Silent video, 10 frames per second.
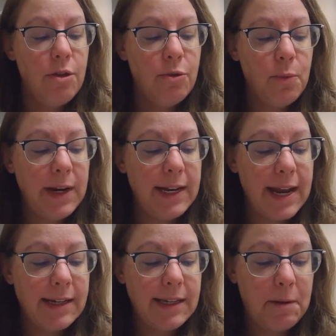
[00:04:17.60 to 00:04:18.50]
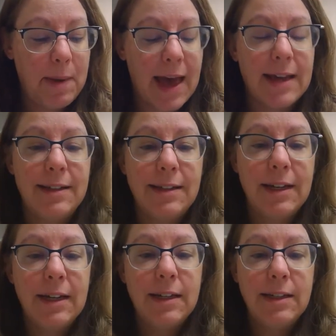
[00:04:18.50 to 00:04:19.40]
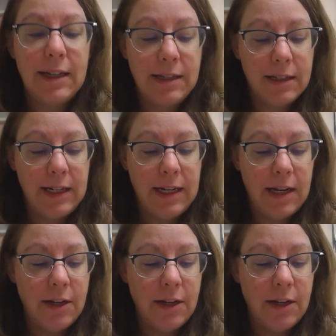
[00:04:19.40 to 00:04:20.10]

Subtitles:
3 days had passed since Lina